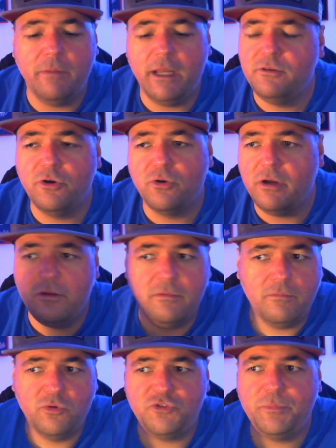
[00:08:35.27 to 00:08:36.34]
I know uh,
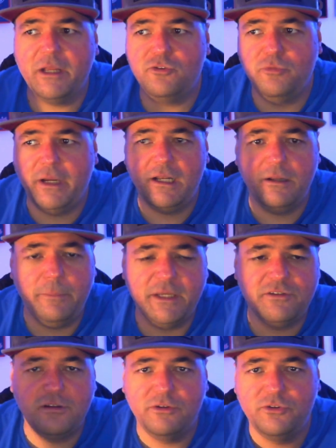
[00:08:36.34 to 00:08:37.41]
respect to Mad Little
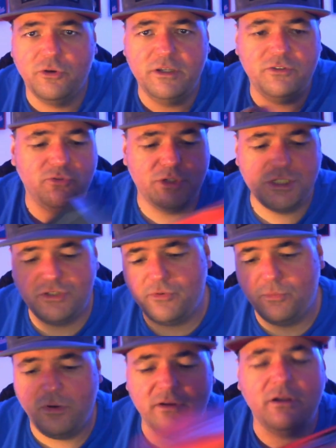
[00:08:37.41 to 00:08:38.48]
Pixel, you know, he switches
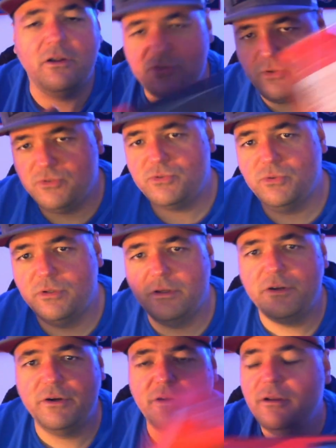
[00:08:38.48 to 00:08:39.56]
from one console to
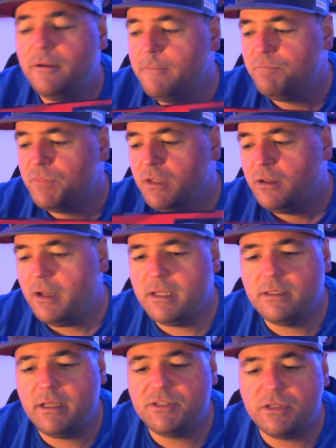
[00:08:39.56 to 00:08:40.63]
another,
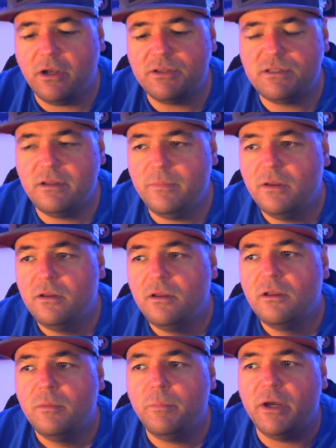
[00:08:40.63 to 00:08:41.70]
and that's awesome
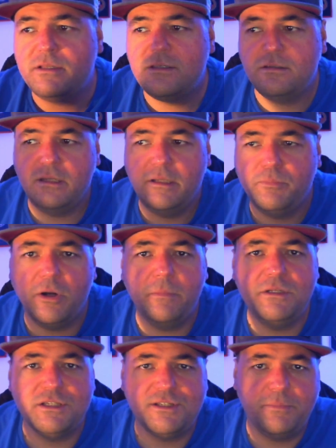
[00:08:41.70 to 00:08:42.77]
but he probably
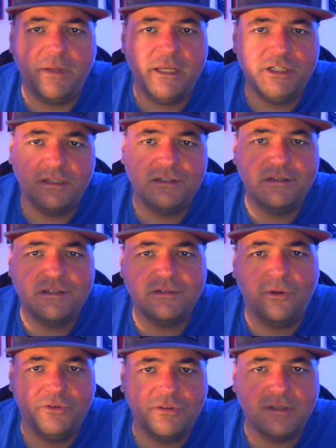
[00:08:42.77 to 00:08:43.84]
doesn't play Genesis
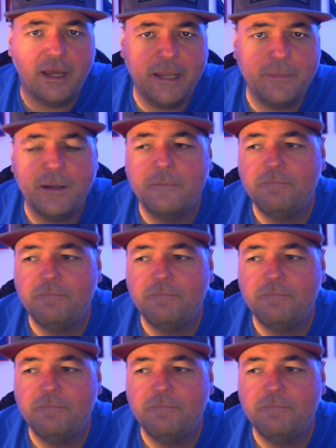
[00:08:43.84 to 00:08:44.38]
all the time